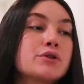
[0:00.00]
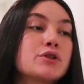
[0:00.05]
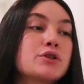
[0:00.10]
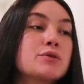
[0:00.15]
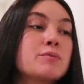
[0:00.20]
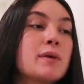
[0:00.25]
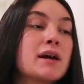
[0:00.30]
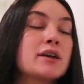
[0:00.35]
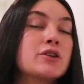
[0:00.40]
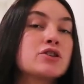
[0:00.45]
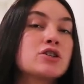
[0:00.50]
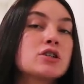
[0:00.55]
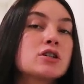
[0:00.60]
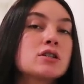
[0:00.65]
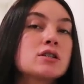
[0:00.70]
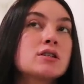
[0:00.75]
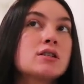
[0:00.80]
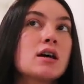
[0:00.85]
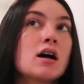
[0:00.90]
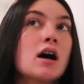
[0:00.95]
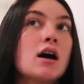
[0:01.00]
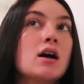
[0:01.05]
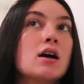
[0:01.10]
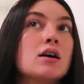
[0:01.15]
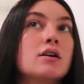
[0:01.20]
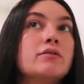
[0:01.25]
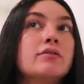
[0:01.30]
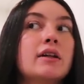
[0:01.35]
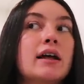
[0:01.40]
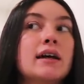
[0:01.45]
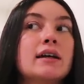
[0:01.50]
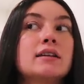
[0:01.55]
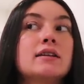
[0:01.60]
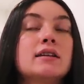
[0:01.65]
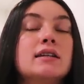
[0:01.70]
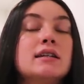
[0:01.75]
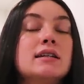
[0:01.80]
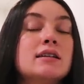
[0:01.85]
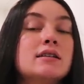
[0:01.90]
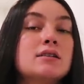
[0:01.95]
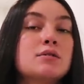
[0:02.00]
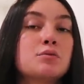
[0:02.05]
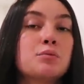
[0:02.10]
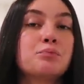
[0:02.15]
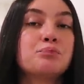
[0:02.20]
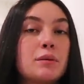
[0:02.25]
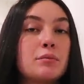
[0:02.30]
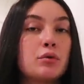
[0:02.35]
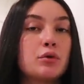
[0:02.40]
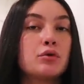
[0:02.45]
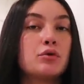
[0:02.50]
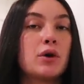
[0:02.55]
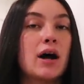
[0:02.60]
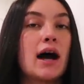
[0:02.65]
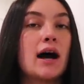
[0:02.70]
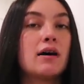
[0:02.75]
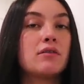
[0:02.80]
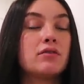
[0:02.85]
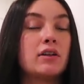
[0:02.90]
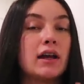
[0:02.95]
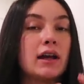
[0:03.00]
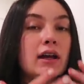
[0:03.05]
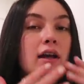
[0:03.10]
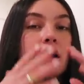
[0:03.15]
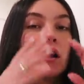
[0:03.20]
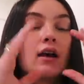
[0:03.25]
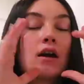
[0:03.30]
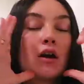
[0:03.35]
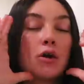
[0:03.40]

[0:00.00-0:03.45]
there's pictures of like these people who have like